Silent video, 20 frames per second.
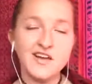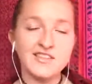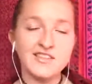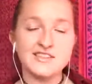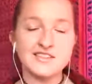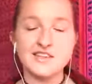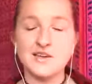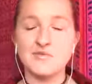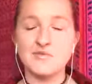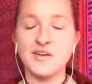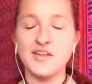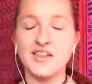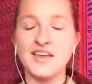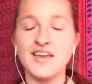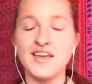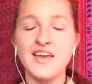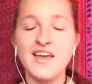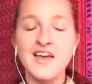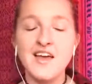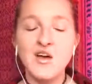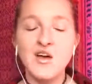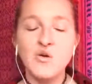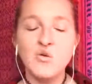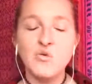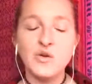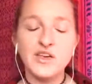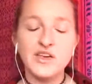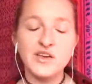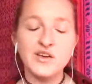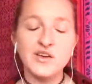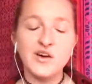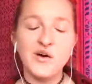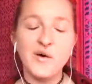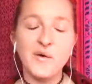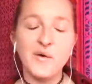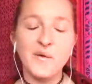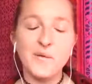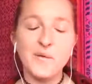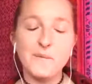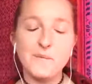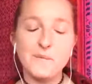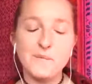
all the same really, we can go,